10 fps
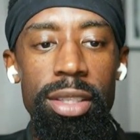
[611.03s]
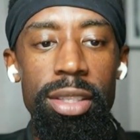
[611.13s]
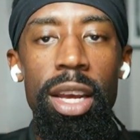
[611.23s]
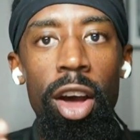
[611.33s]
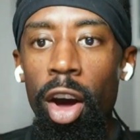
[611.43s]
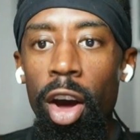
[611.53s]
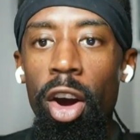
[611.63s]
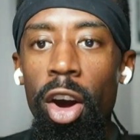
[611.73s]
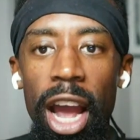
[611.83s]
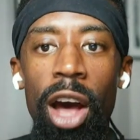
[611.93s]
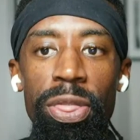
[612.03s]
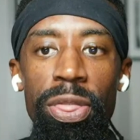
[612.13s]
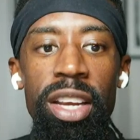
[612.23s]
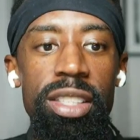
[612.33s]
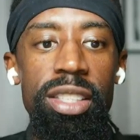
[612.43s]
are how
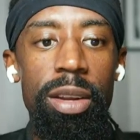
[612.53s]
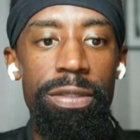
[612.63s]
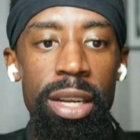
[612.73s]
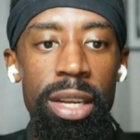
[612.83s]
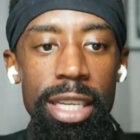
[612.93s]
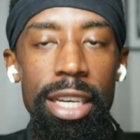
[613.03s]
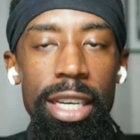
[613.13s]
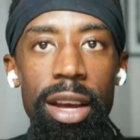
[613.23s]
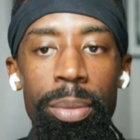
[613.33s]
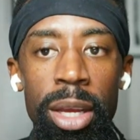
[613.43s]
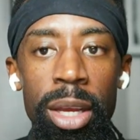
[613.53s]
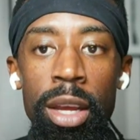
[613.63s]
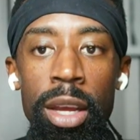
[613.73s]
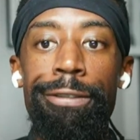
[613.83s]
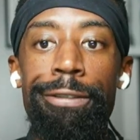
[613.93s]
things get funded. The government
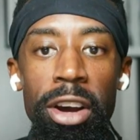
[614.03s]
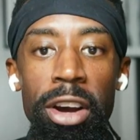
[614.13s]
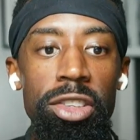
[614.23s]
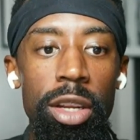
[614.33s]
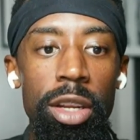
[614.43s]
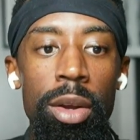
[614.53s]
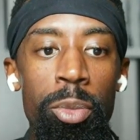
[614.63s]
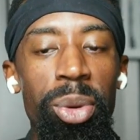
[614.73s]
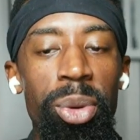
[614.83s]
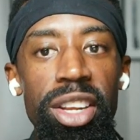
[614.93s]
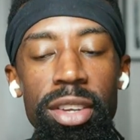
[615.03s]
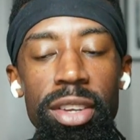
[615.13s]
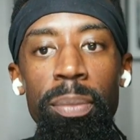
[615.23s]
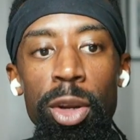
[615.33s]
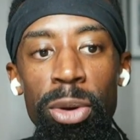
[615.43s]
funds it, but it's up
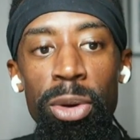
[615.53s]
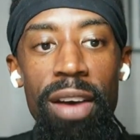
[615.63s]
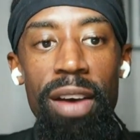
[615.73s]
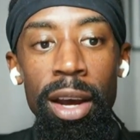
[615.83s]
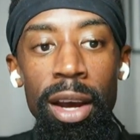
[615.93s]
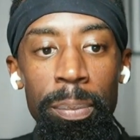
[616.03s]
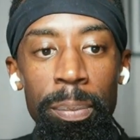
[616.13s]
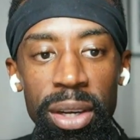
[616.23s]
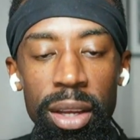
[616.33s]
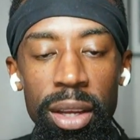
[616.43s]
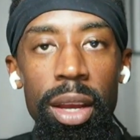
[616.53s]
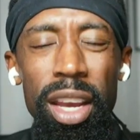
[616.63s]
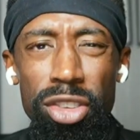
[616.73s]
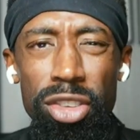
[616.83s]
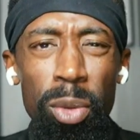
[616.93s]
to the private company. And
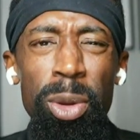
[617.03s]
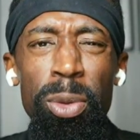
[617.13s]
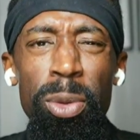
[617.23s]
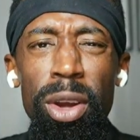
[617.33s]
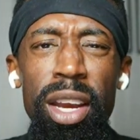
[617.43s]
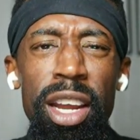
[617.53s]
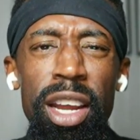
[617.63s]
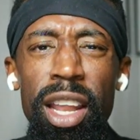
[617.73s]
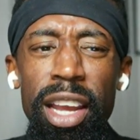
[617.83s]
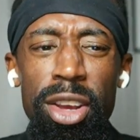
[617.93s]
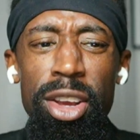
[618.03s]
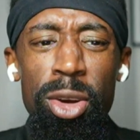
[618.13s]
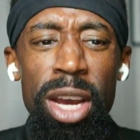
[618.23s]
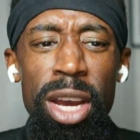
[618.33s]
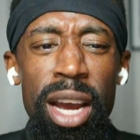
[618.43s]
so people are kind of like, you know,
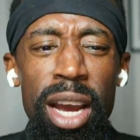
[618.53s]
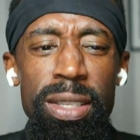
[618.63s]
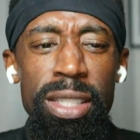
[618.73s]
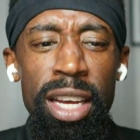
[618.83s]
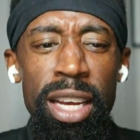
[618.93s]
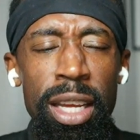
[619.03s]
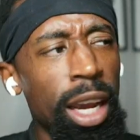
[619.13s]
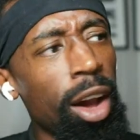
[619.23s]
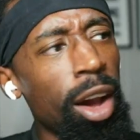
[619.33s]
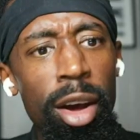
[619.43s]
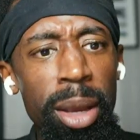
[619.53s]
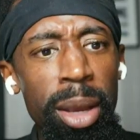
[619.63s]
not understanding, like, oh man,